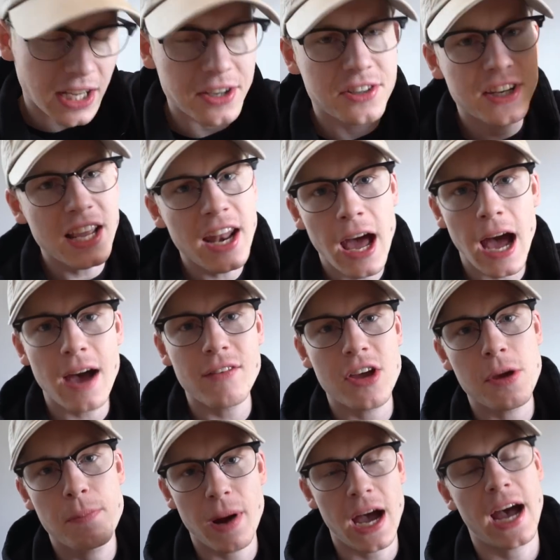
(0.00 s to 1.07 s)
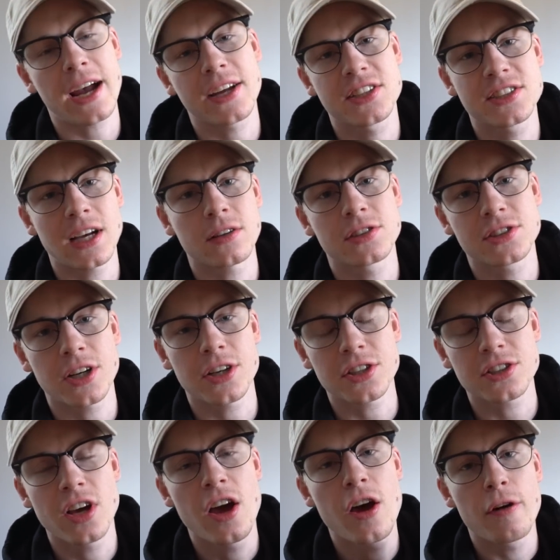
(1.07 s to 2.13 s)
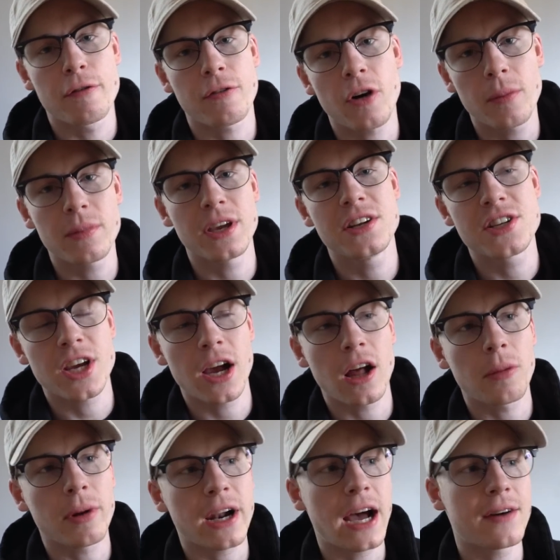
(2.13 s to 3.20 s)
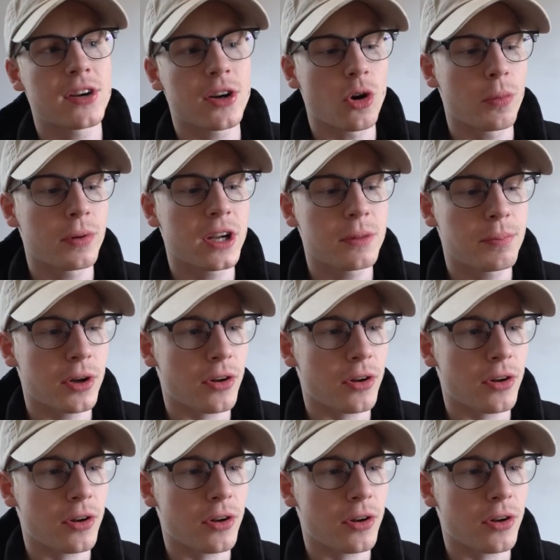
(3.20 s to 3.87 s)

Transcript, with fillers: I did have a package downstairs from EGL, but I have not opened it.